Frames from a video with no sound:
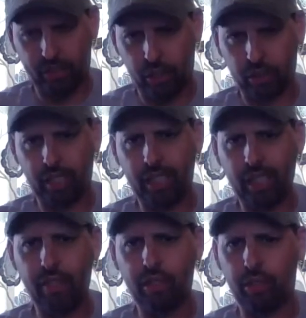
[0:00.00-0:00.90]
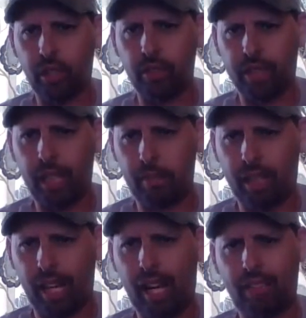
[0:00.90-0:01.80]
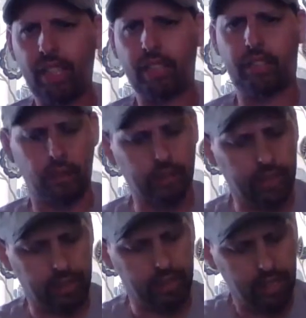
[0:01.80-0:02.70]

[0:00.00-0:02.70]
11 or 13, but I think it's 13.